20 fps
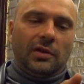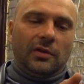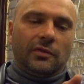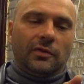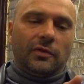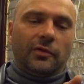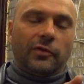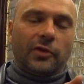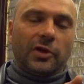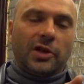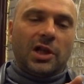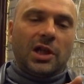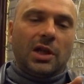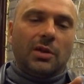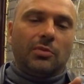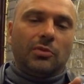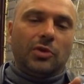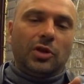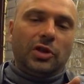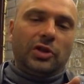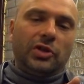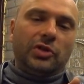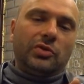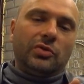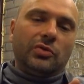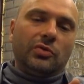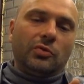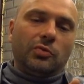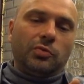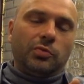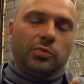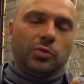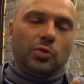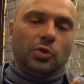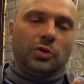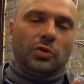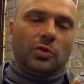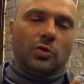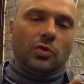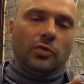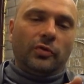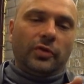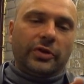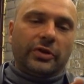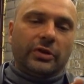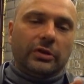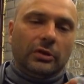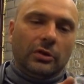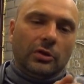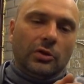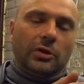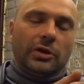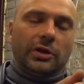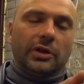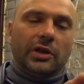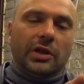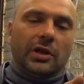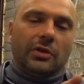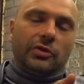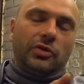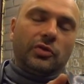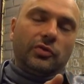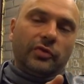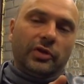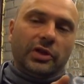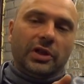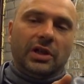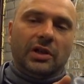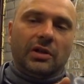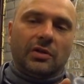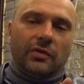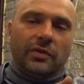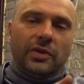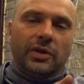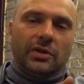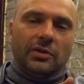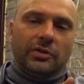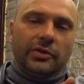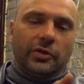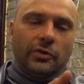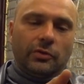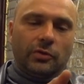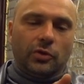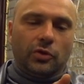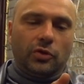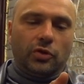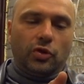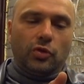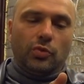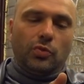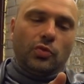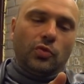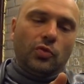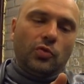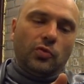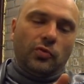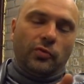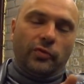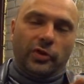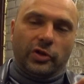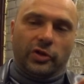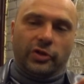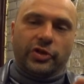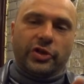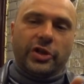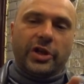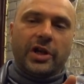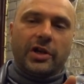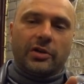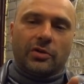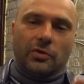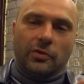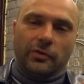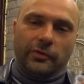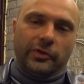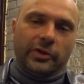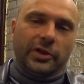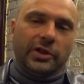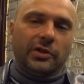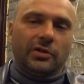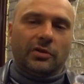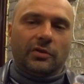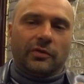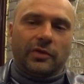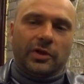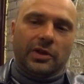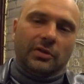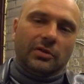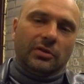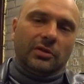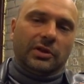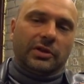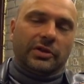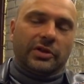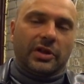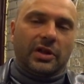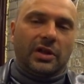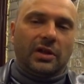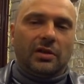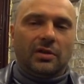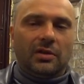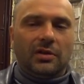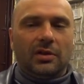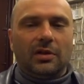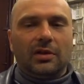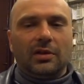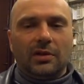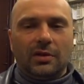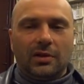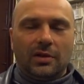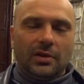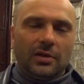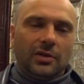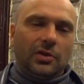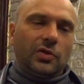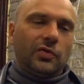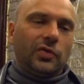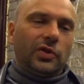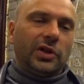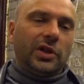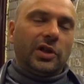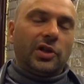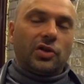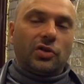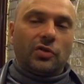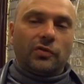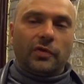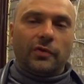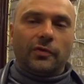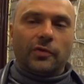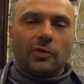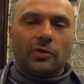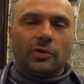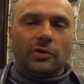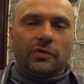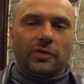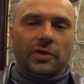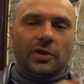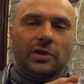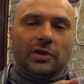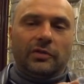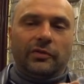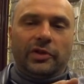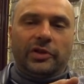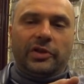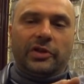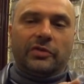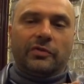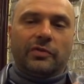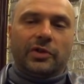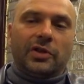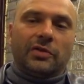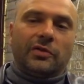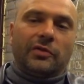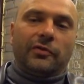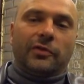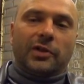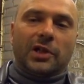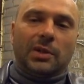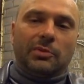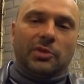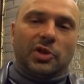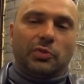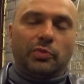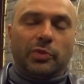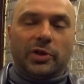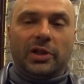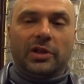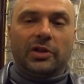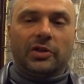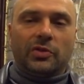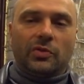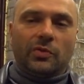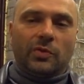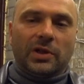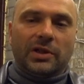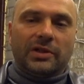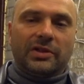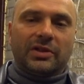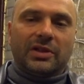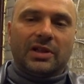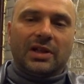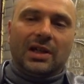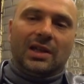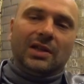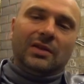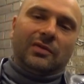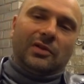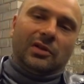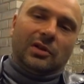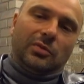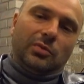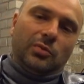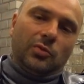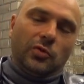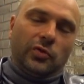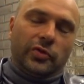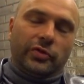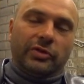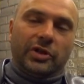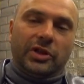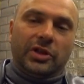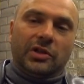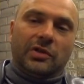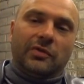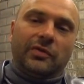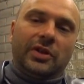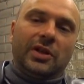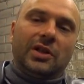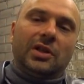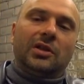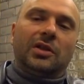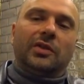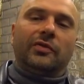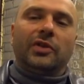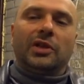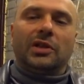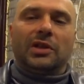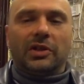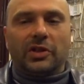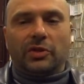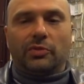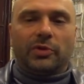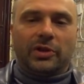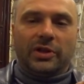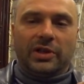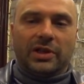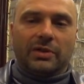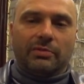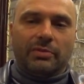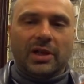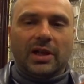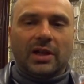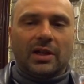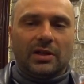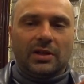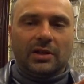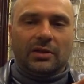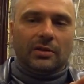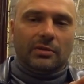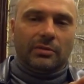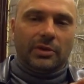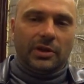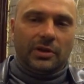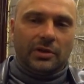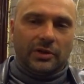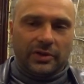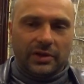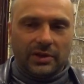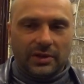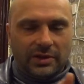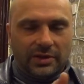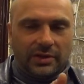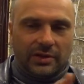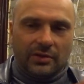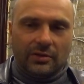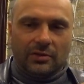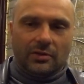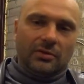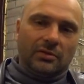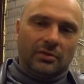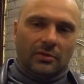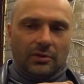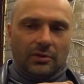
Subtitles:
the frame needs to put all this load now to the rear wheel, so to move the gyro of the rear wheel, let's say, to the direction of the front wheel. And this is where the frame springs to one side when it moves the rear wheel, and then it springs back a little bit because it still